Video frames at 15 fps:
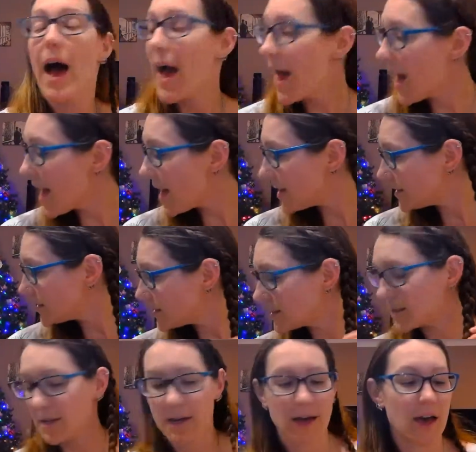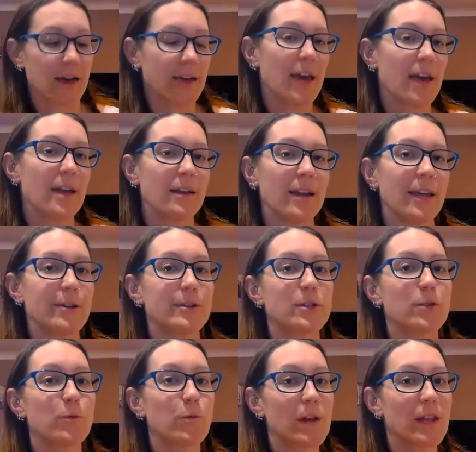And again, here's
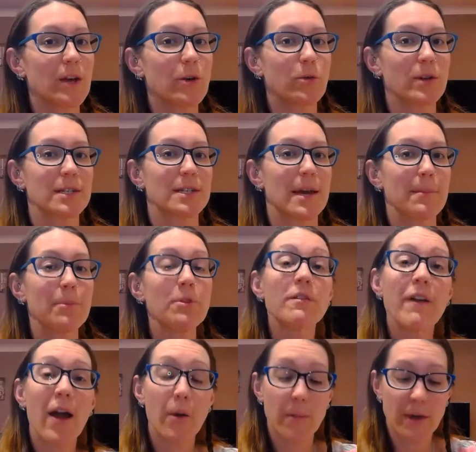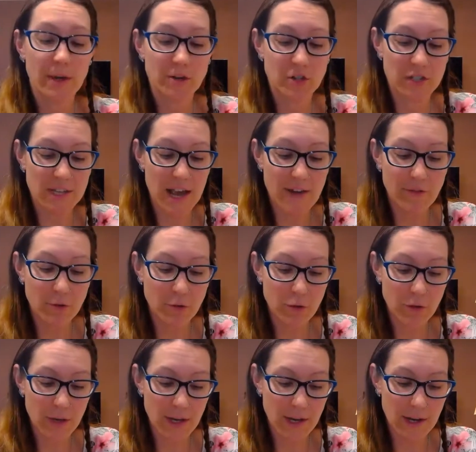a really good example of how we can just have a
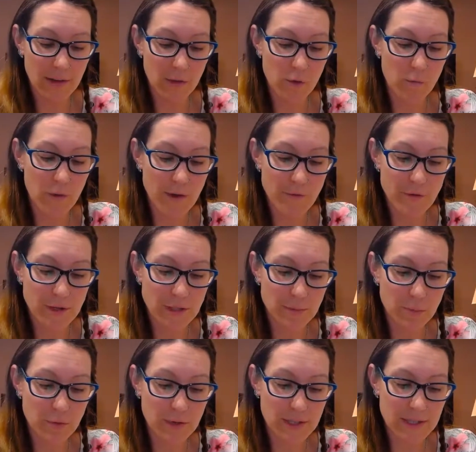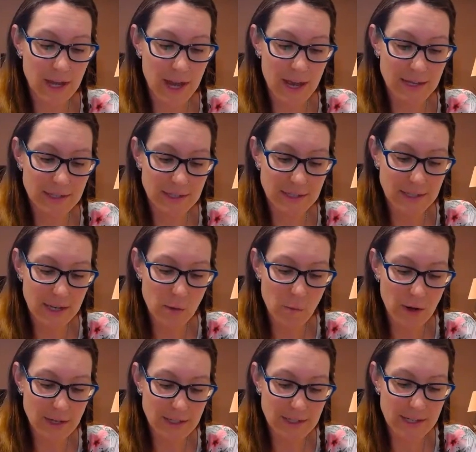look in the reference books and see
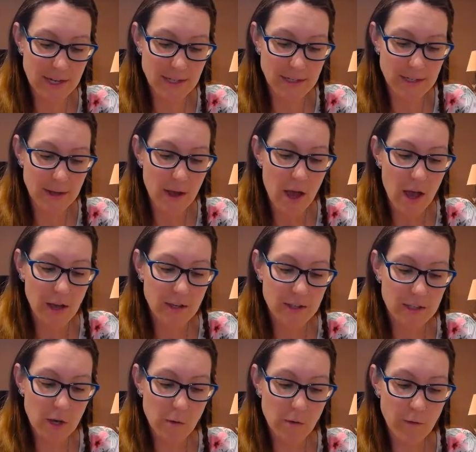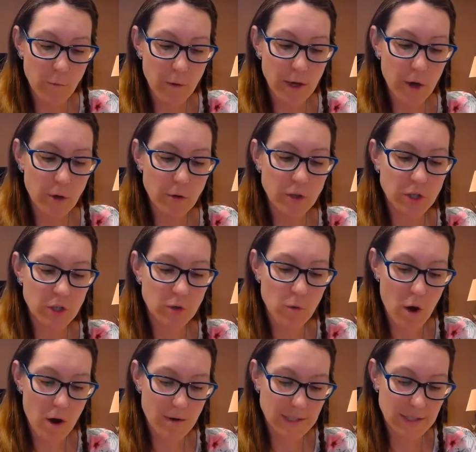what it says. So if we go to
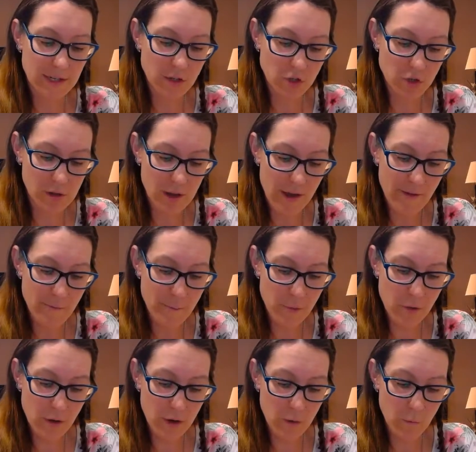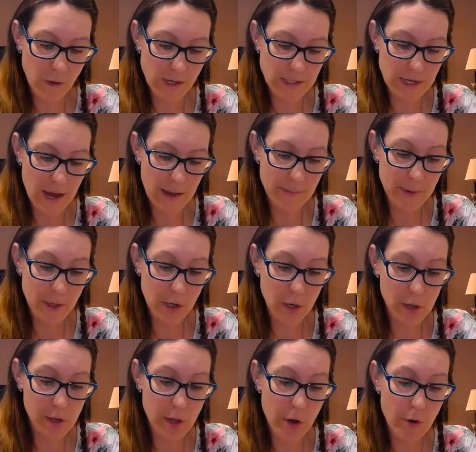our Essential Life book, we type in
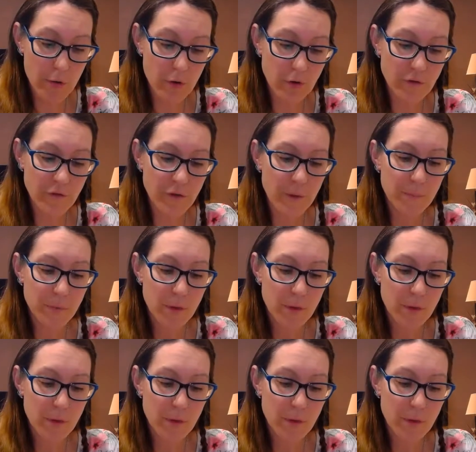clove,